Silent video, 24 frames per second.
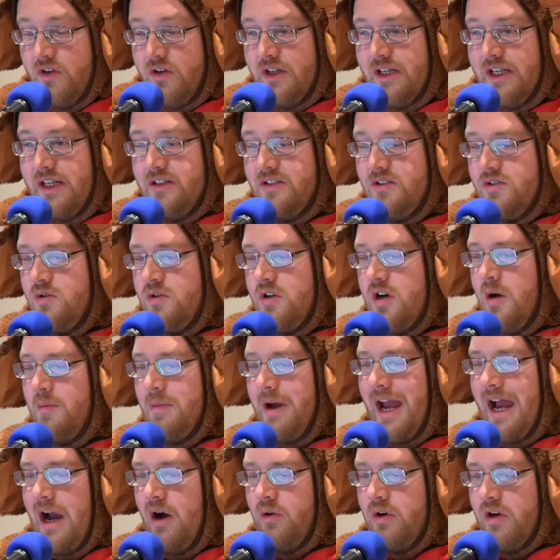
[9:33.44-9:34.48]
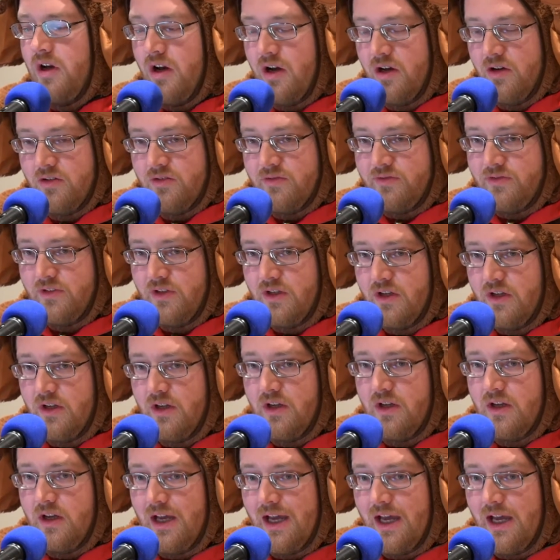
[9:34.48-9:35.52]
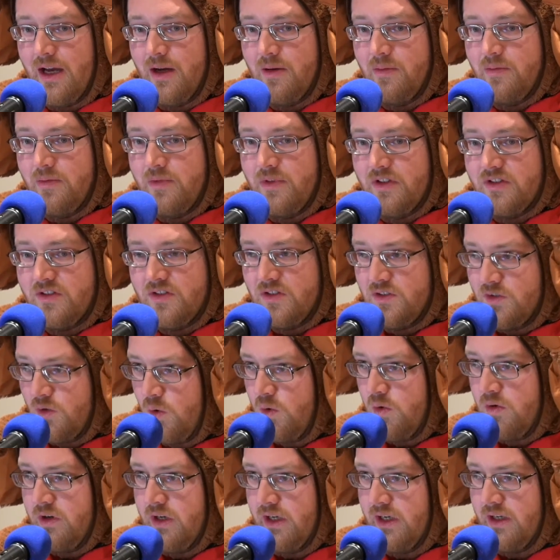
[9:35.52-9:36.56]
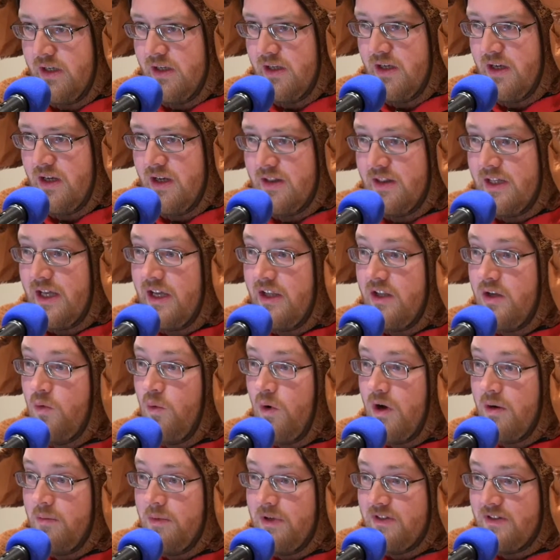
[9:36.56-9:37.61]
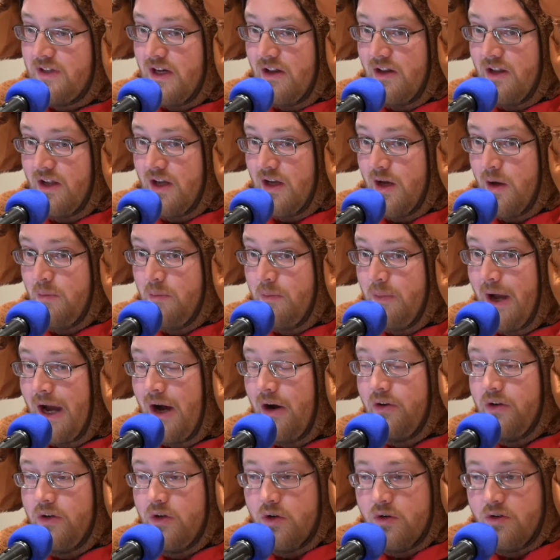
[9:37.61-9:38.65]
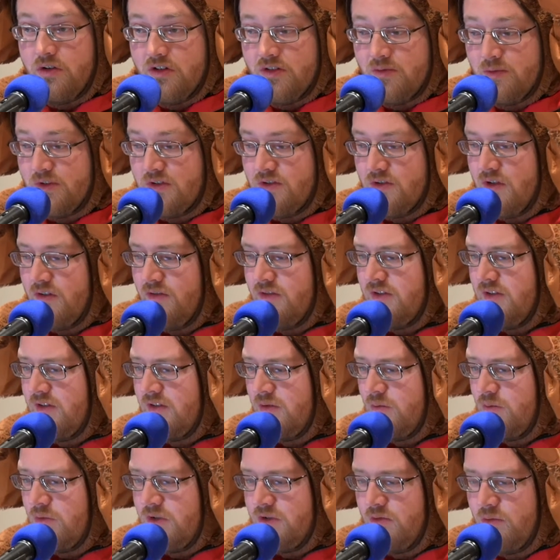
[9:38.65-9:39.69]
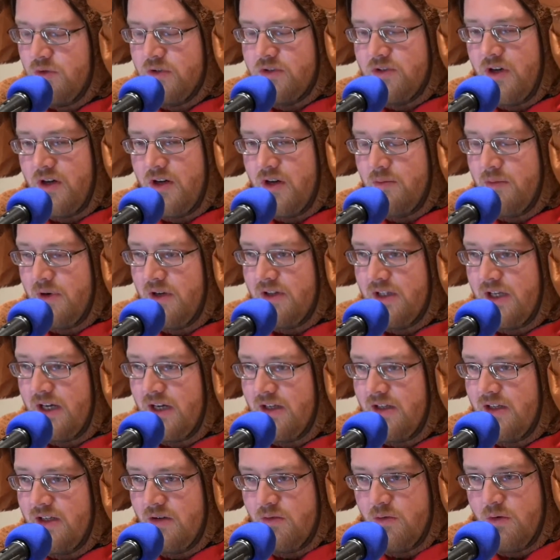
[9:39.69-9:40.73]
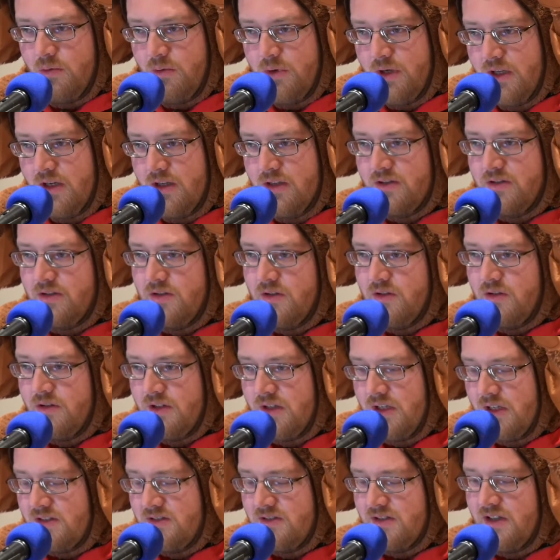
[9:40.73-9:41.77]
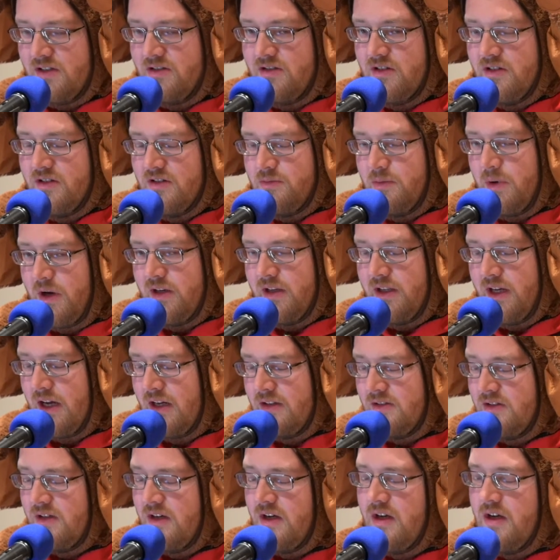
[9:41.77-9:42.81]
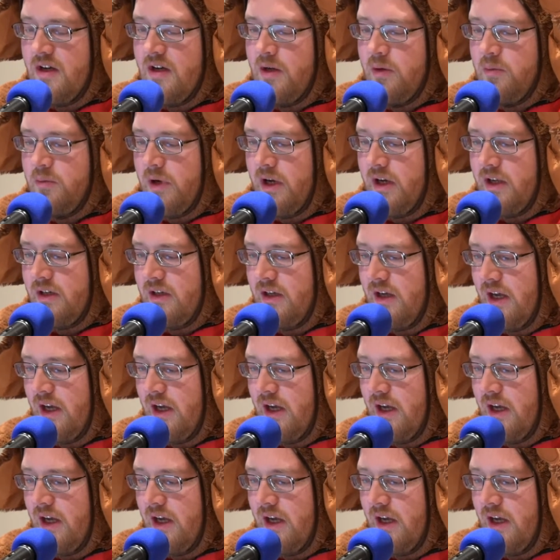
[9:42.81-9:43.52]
need to come out of the story that you want to be telling about your Christmas services. And we'll talk about that here when we get into the next section of this podcast. But